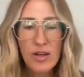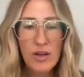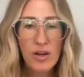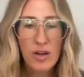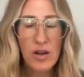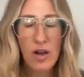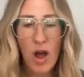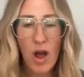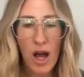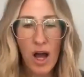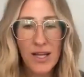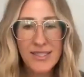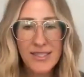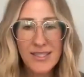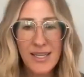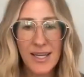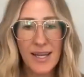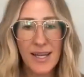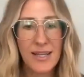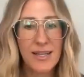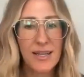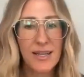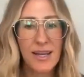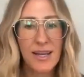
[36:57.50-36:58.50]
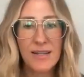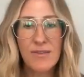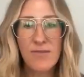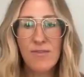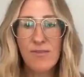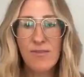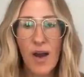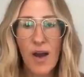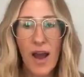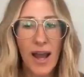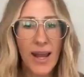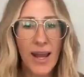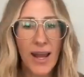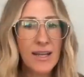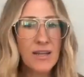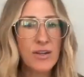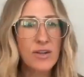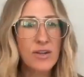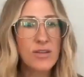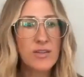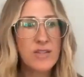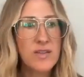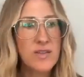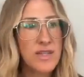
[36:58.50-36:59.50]
in your closet and
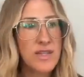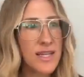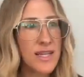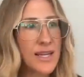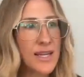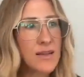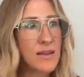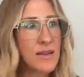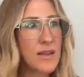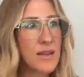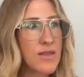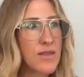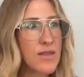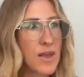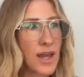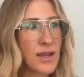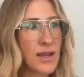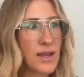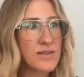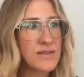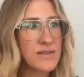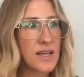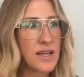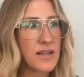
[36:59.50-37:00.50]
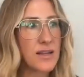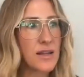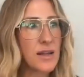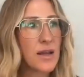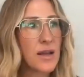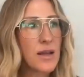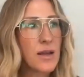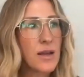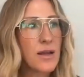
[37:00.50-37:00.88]
you're seeing the things that,